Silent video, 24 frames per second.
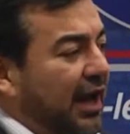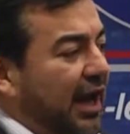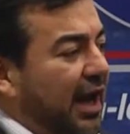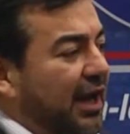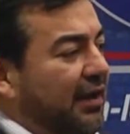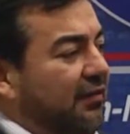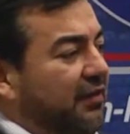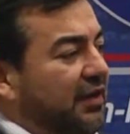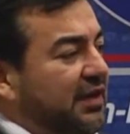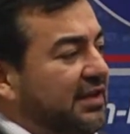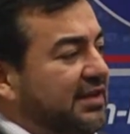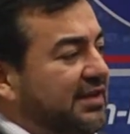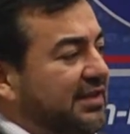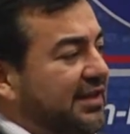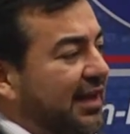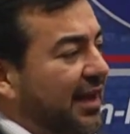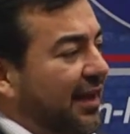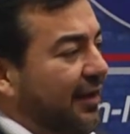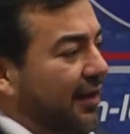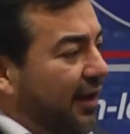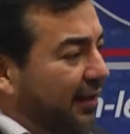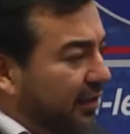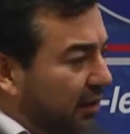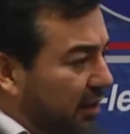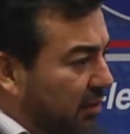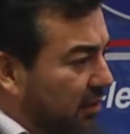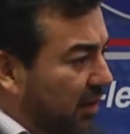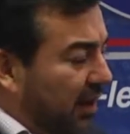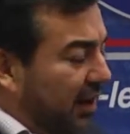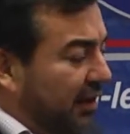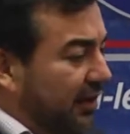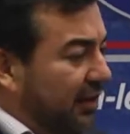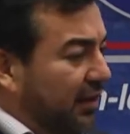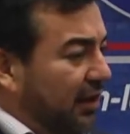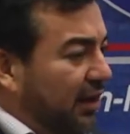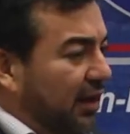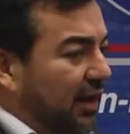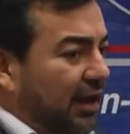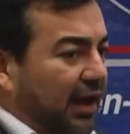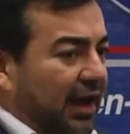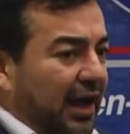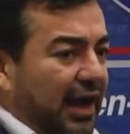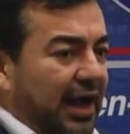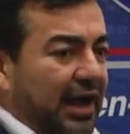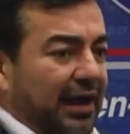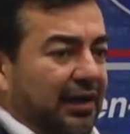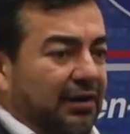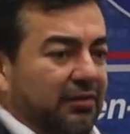and we see another one
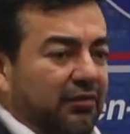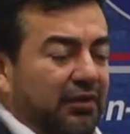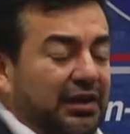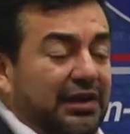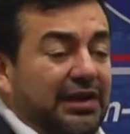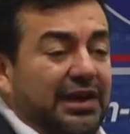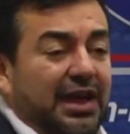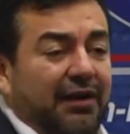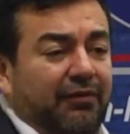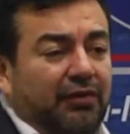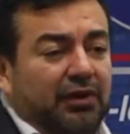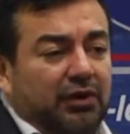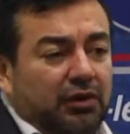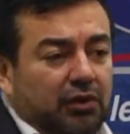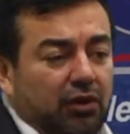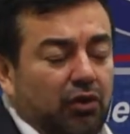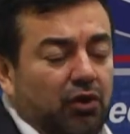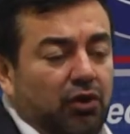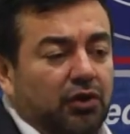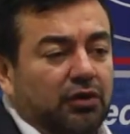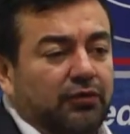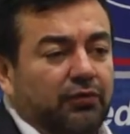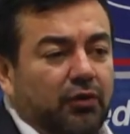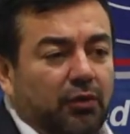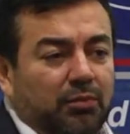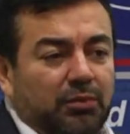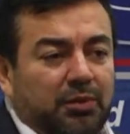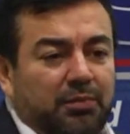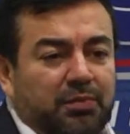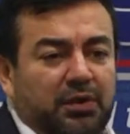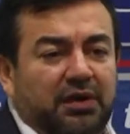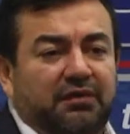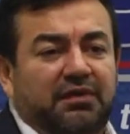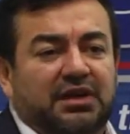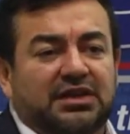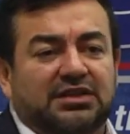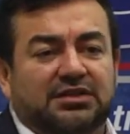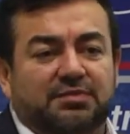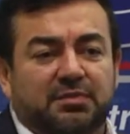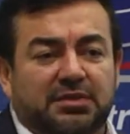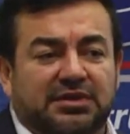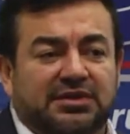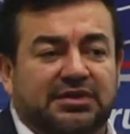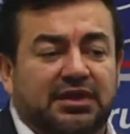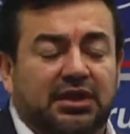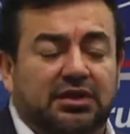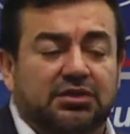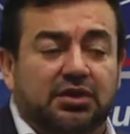and we never learned from the previous
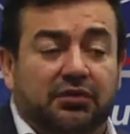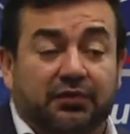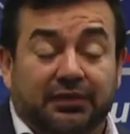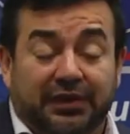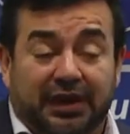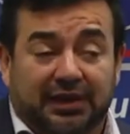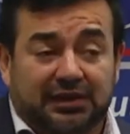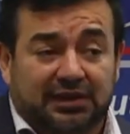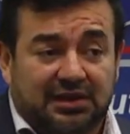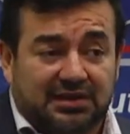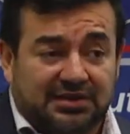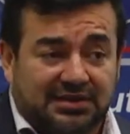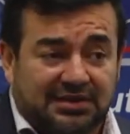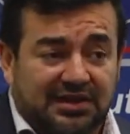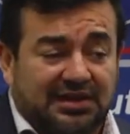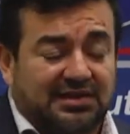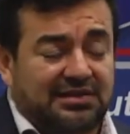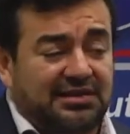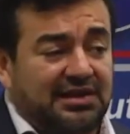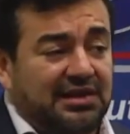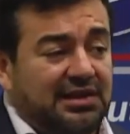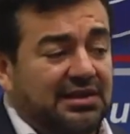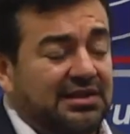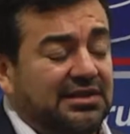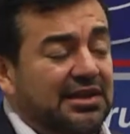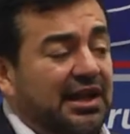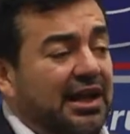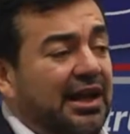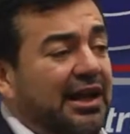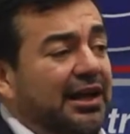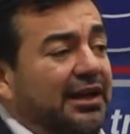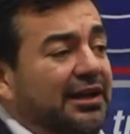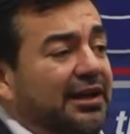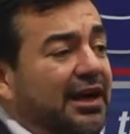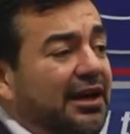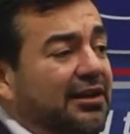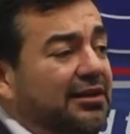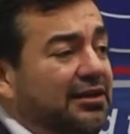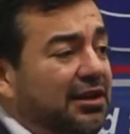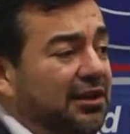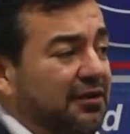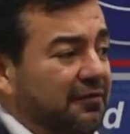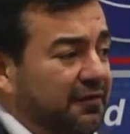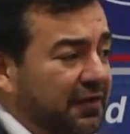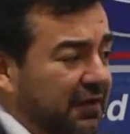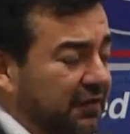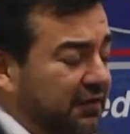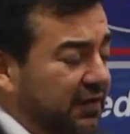mistakes of 1960s,
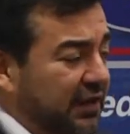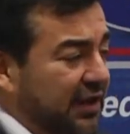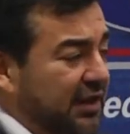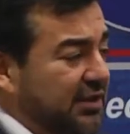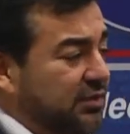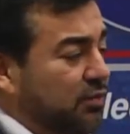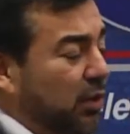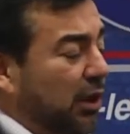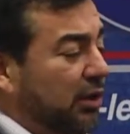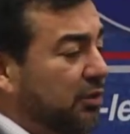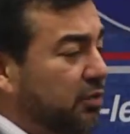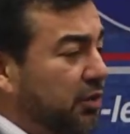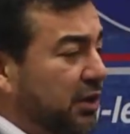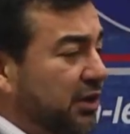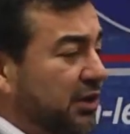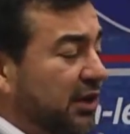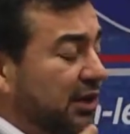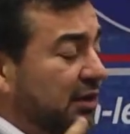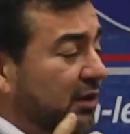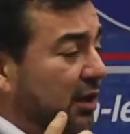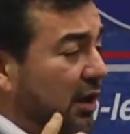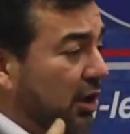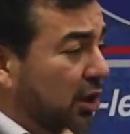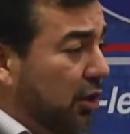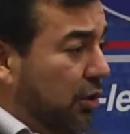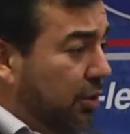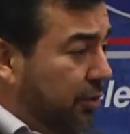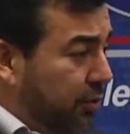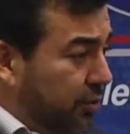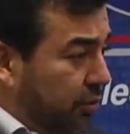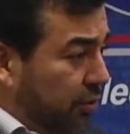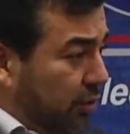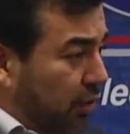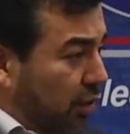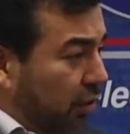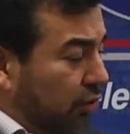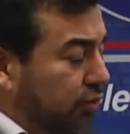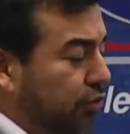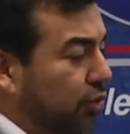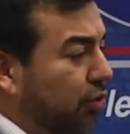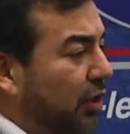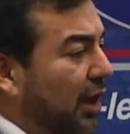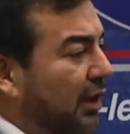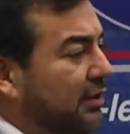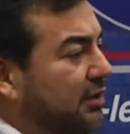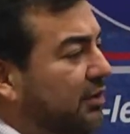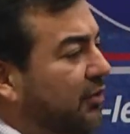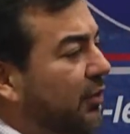1950s, what we did
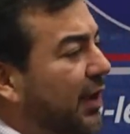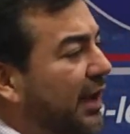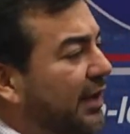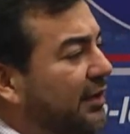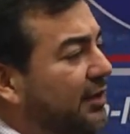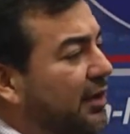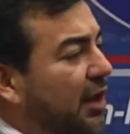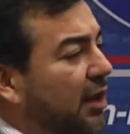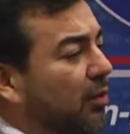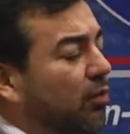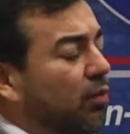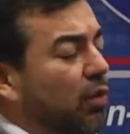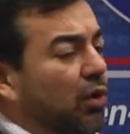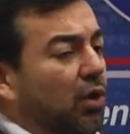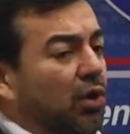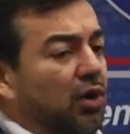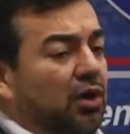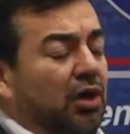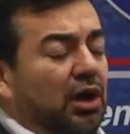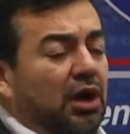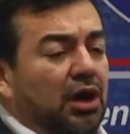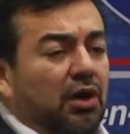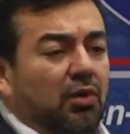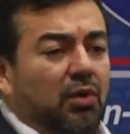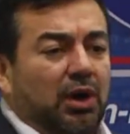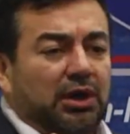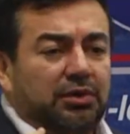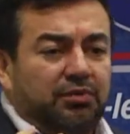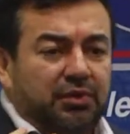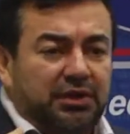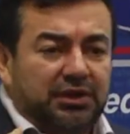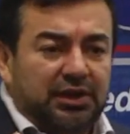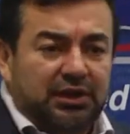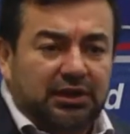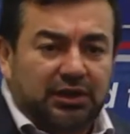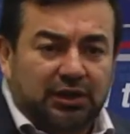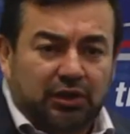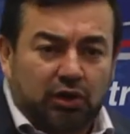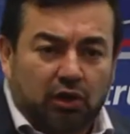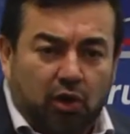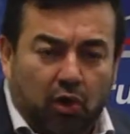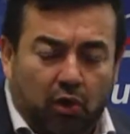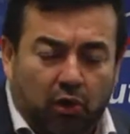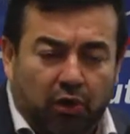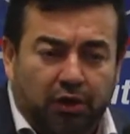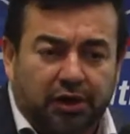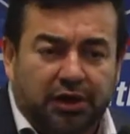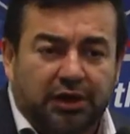throughout the Vietnam War, what we did in
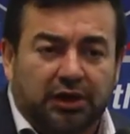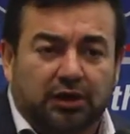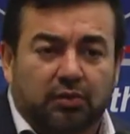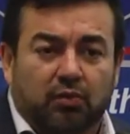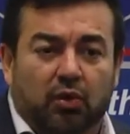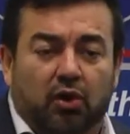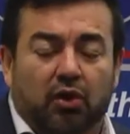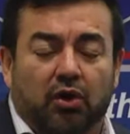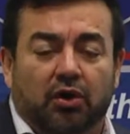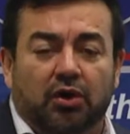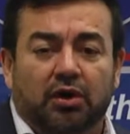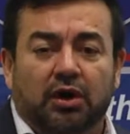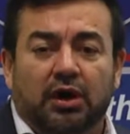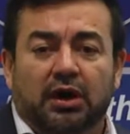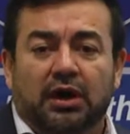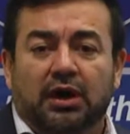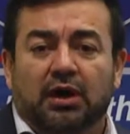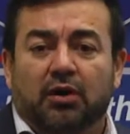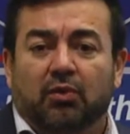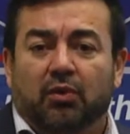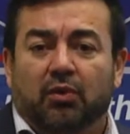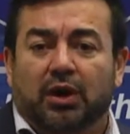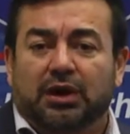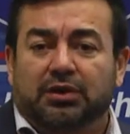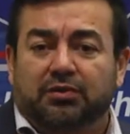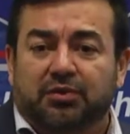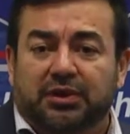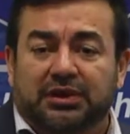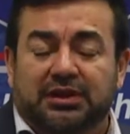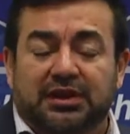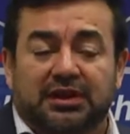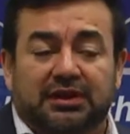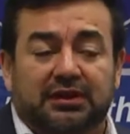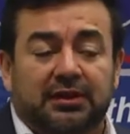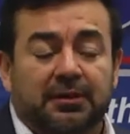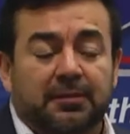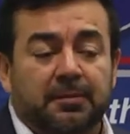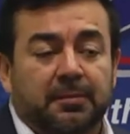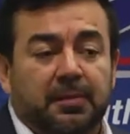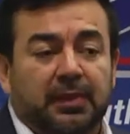Korean War, what we did.